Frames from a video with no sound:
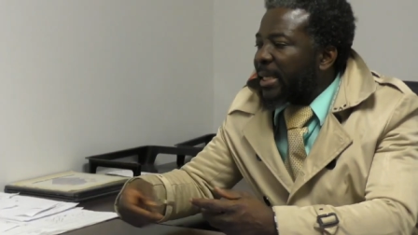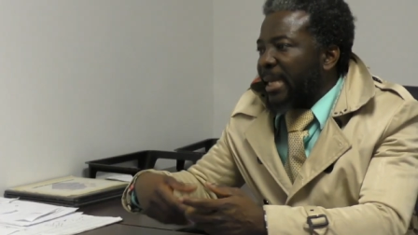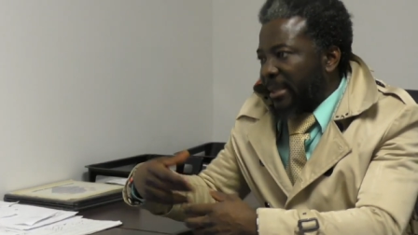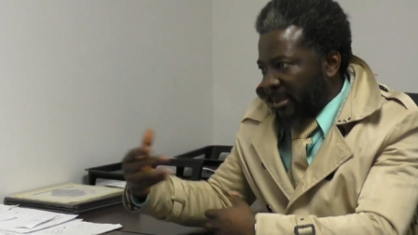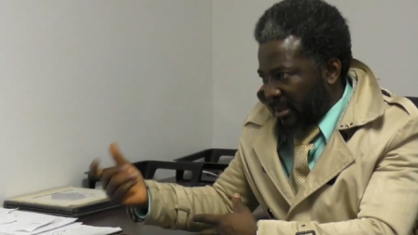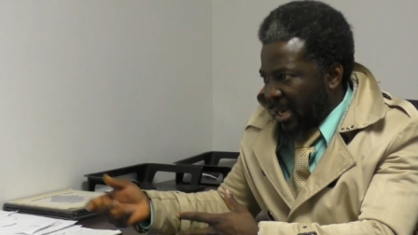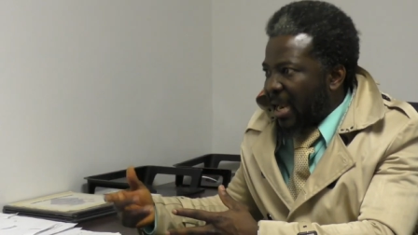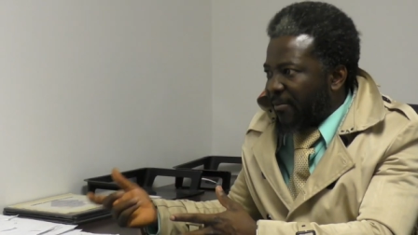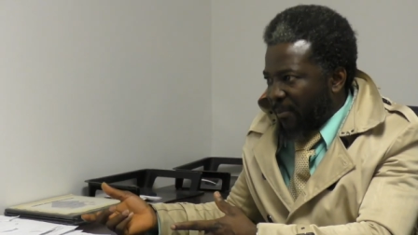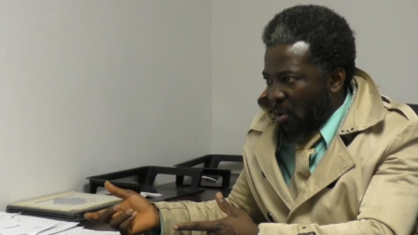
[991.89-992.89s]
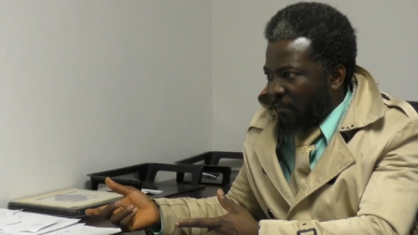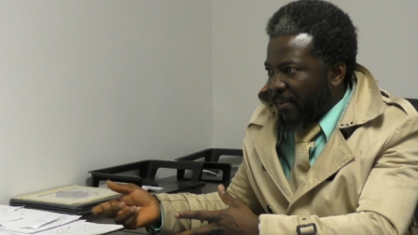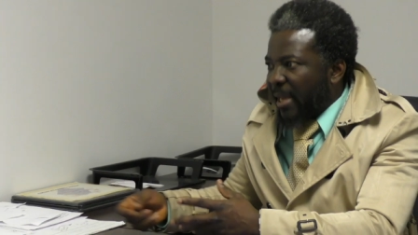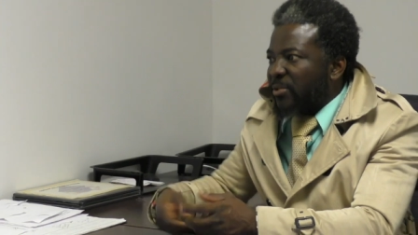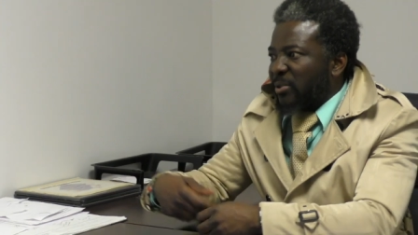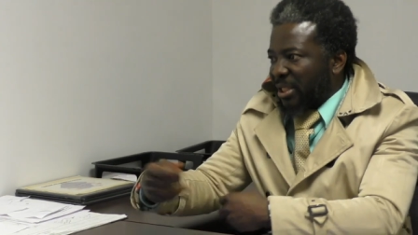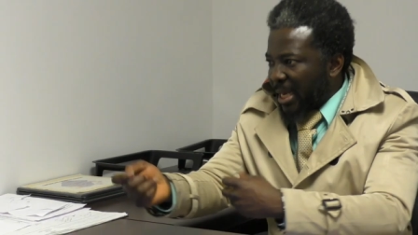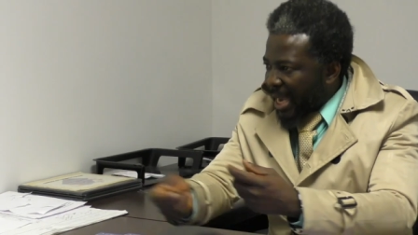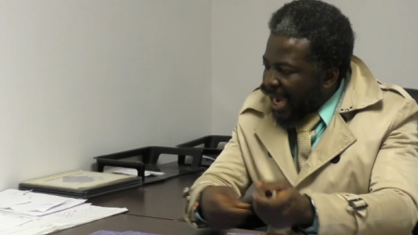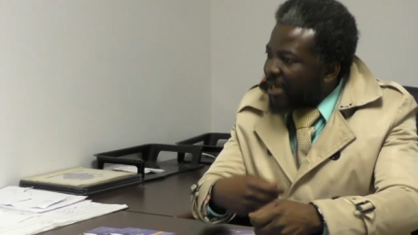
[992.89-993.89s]
and then I have more flyers which
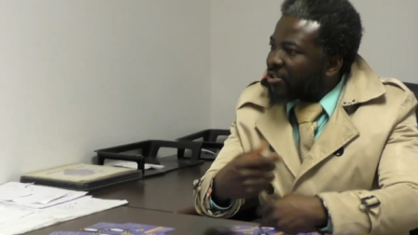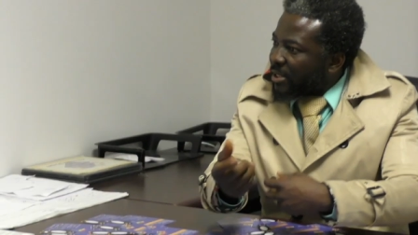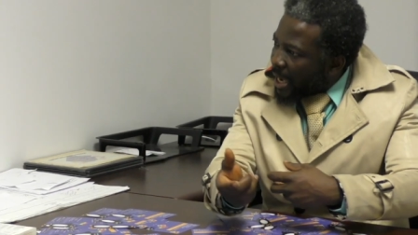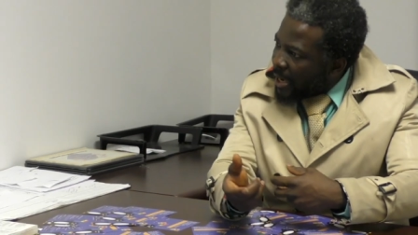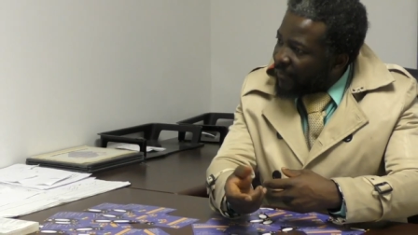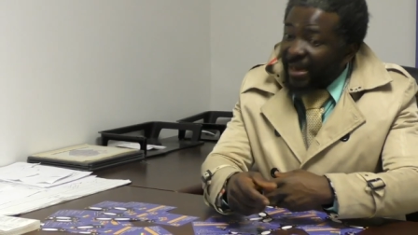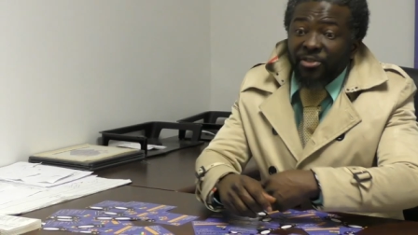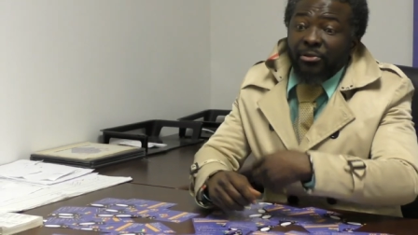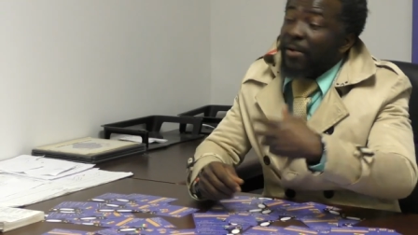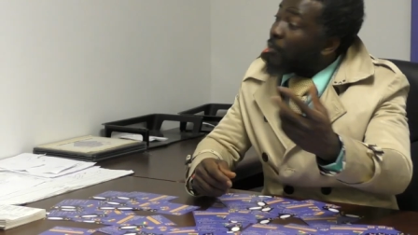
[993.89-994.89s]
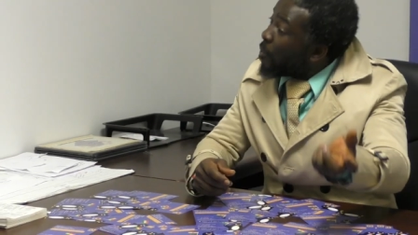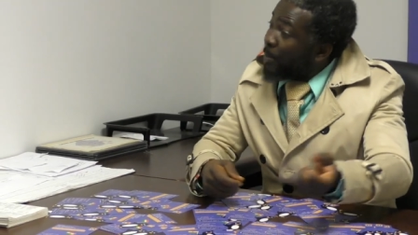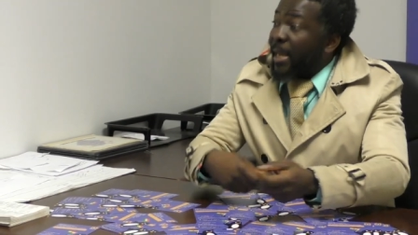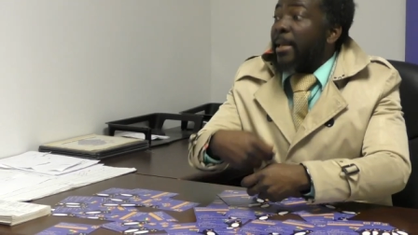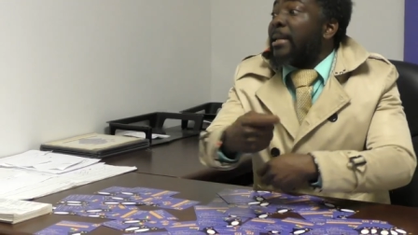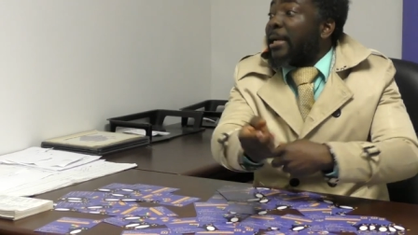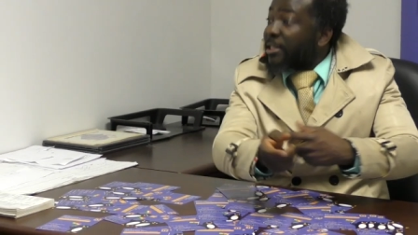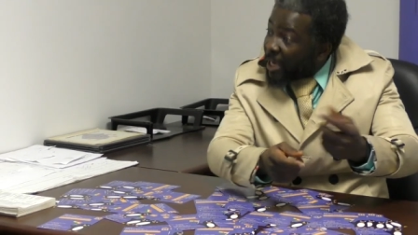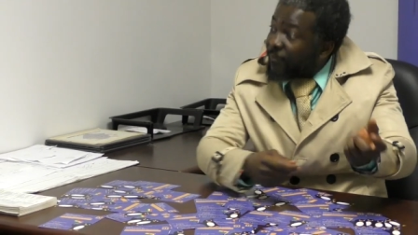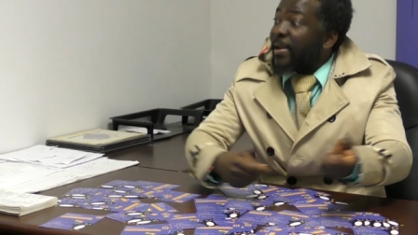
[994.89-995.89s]
I share. If I travel plane, I
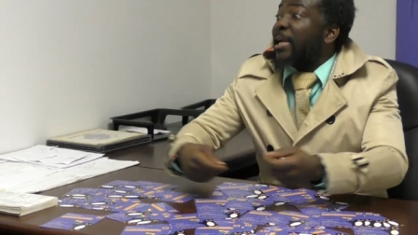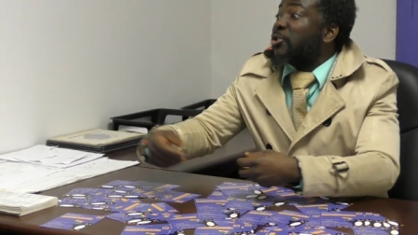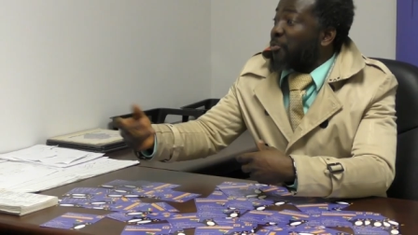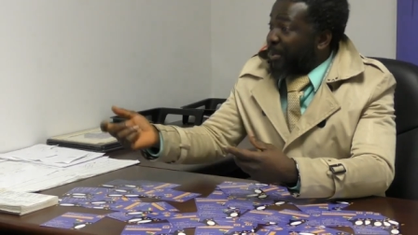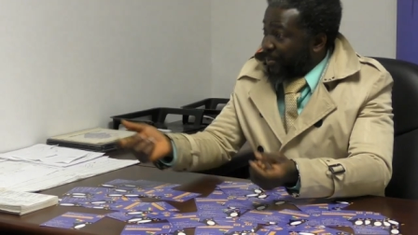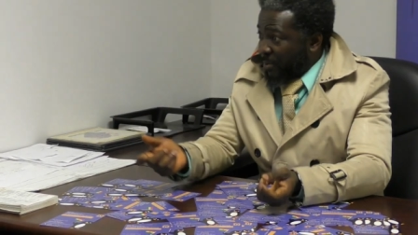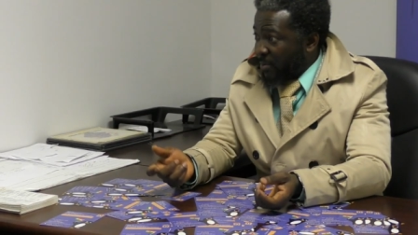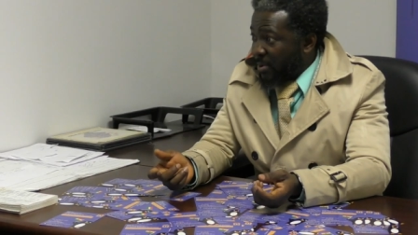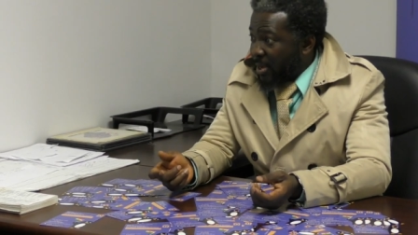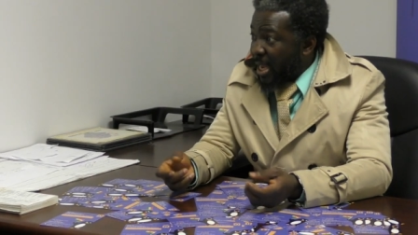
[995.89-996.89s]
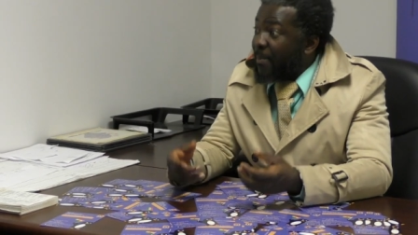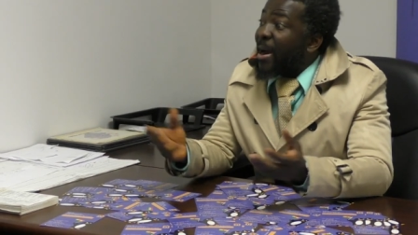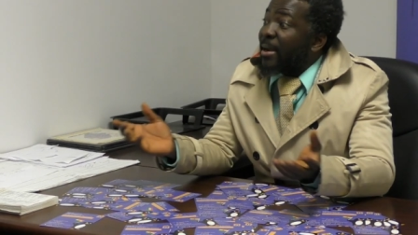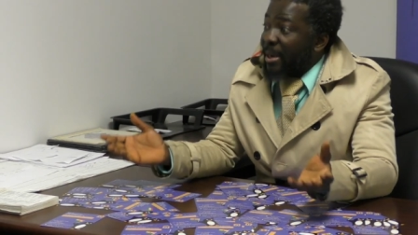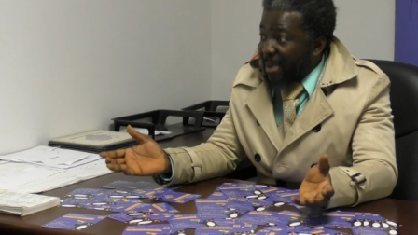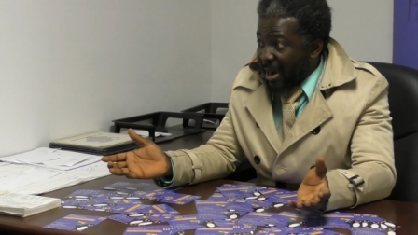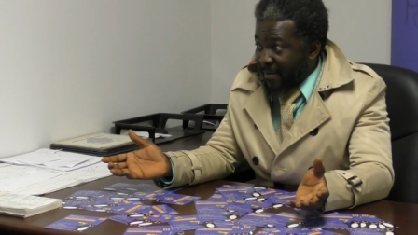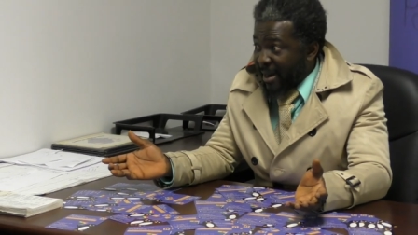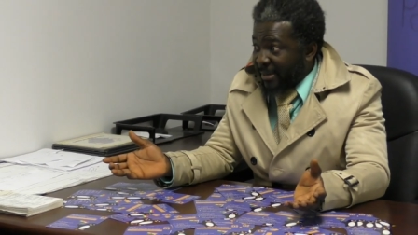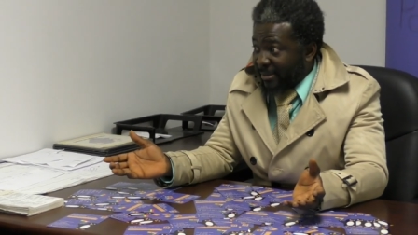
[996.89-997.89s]
share flyers to people about
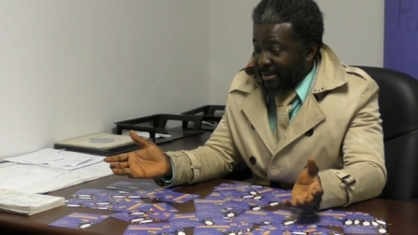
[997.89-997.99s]
Christ.